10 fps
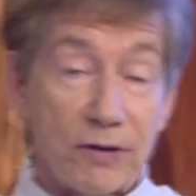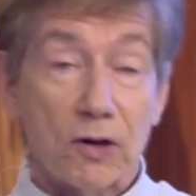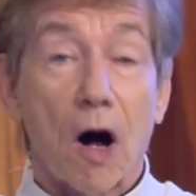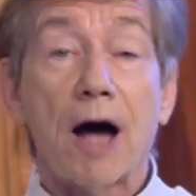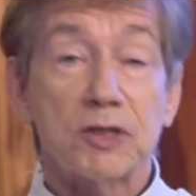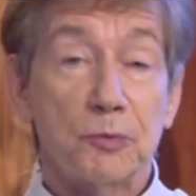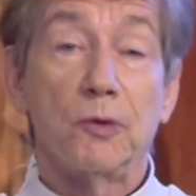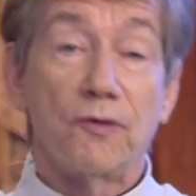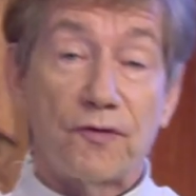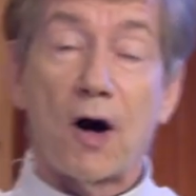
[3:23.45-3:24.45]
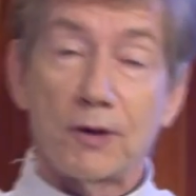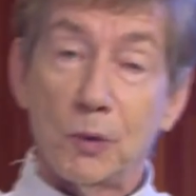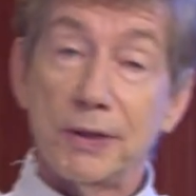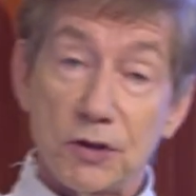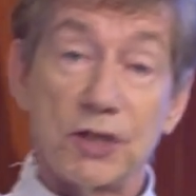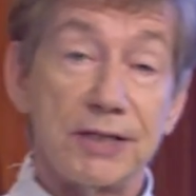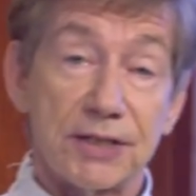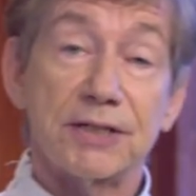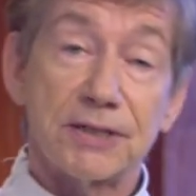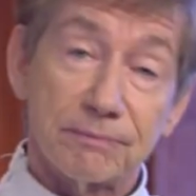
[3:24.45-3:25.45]
the gospel following
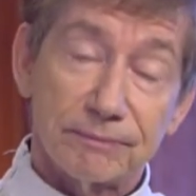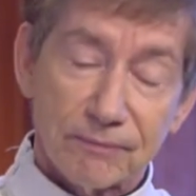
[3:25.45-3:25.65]
Jesus.